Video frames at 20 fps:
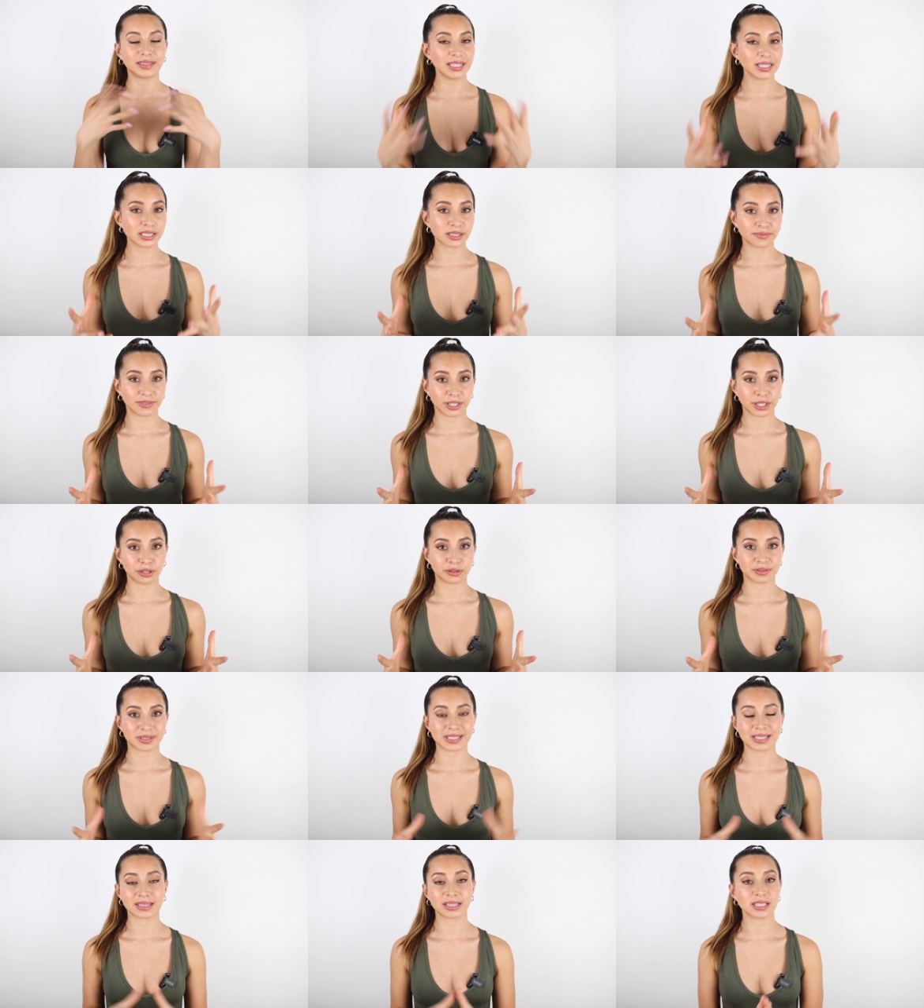These
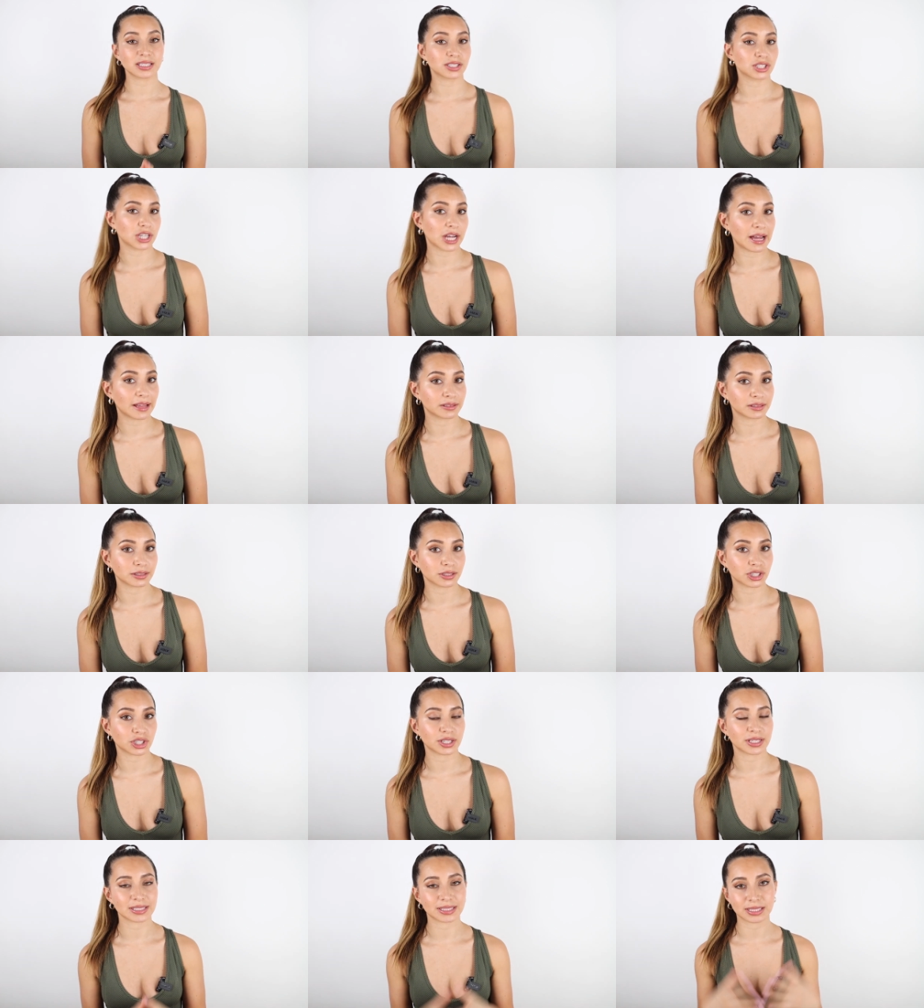videos and this
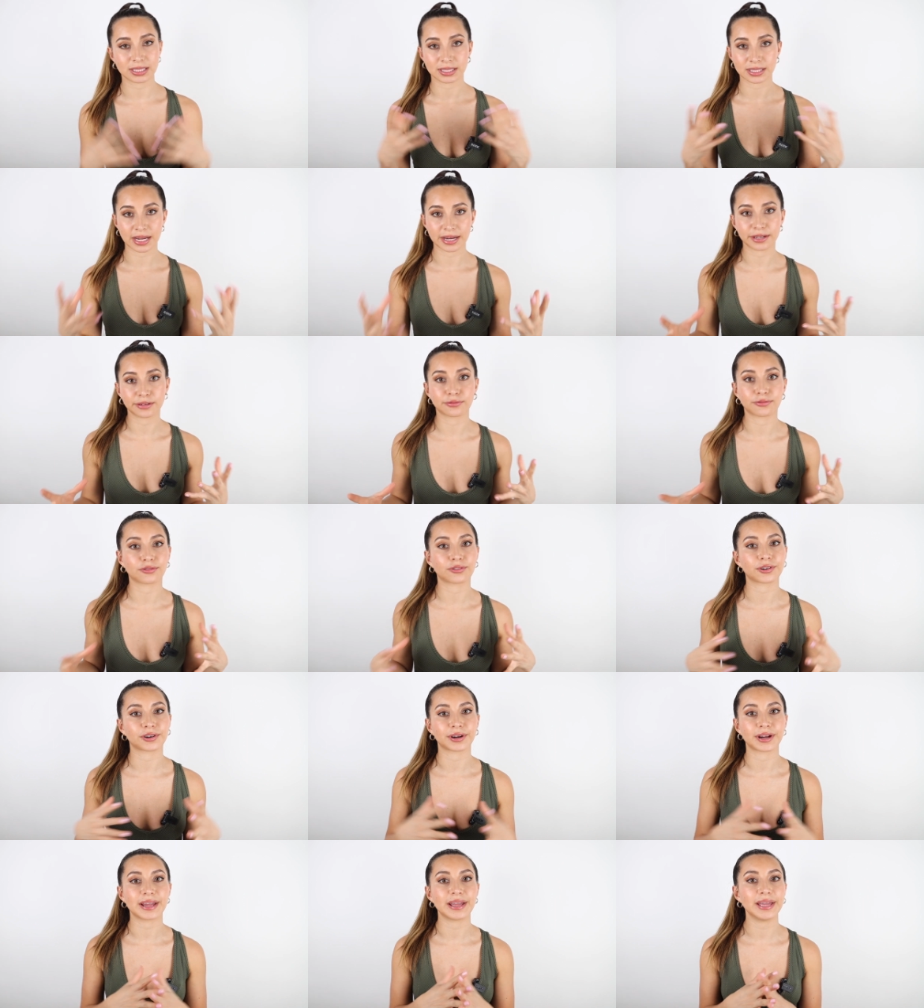challenge is designed
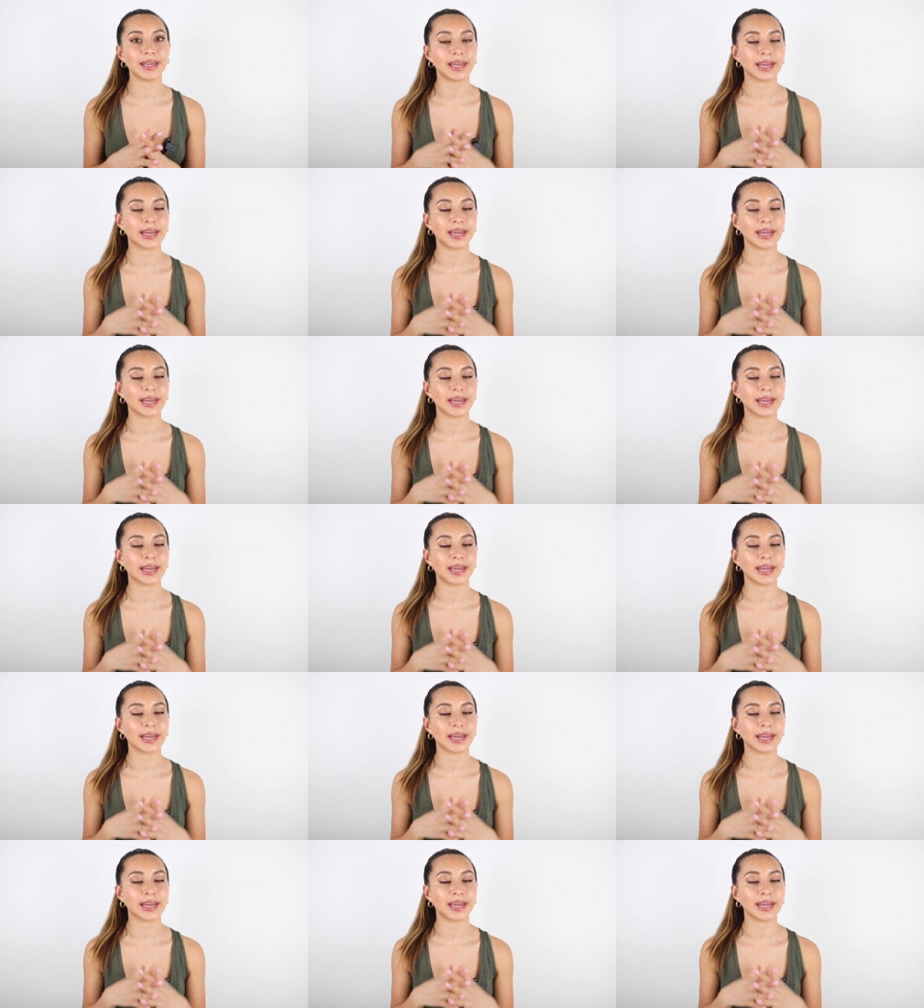for